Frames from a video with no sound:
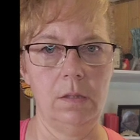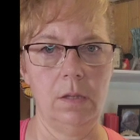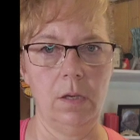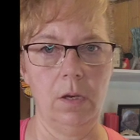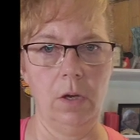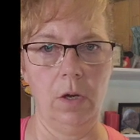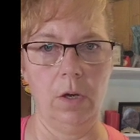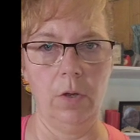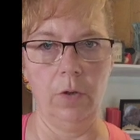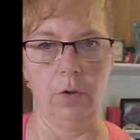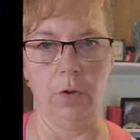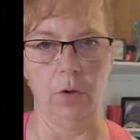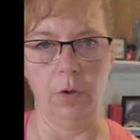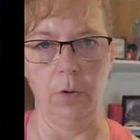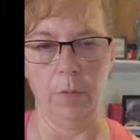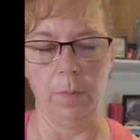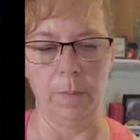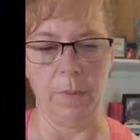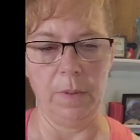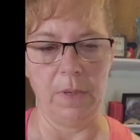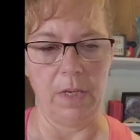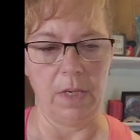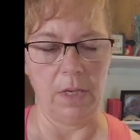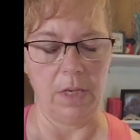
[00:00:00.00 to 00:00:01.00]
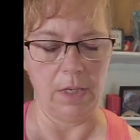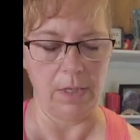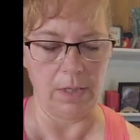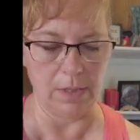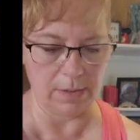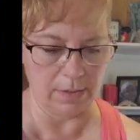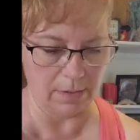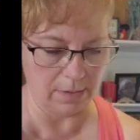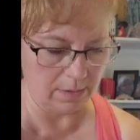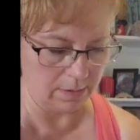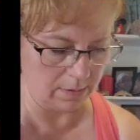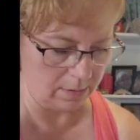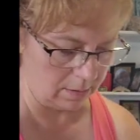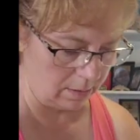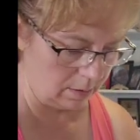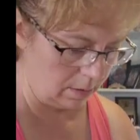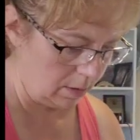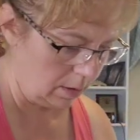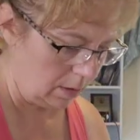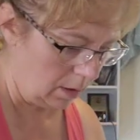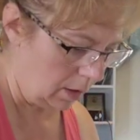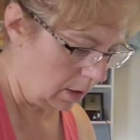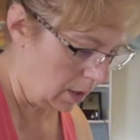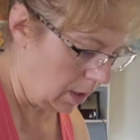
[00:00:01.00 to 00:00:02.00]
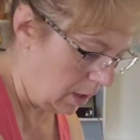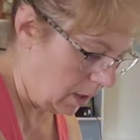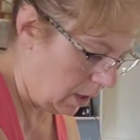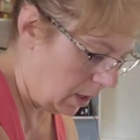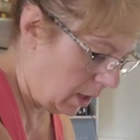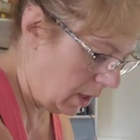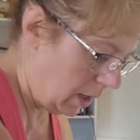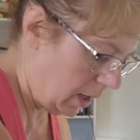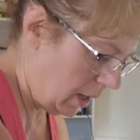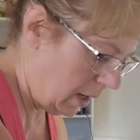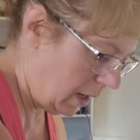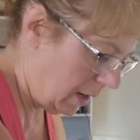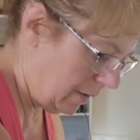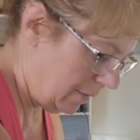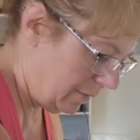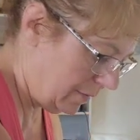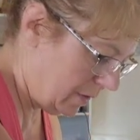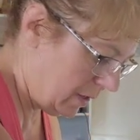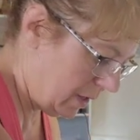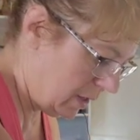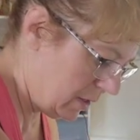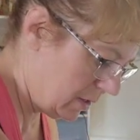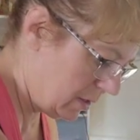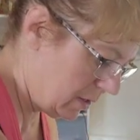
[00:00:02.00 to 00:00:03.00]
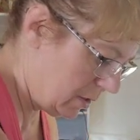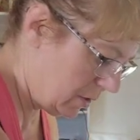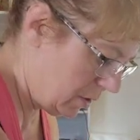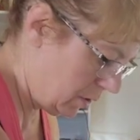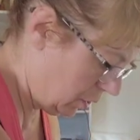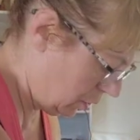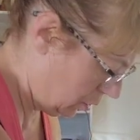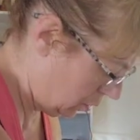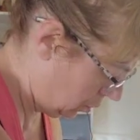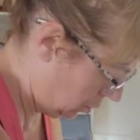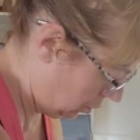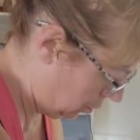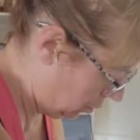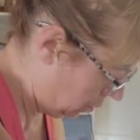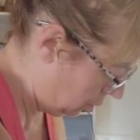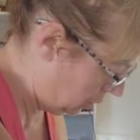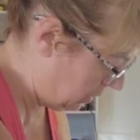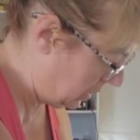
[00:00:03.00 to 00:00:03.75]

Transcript: the other piece, and I have these two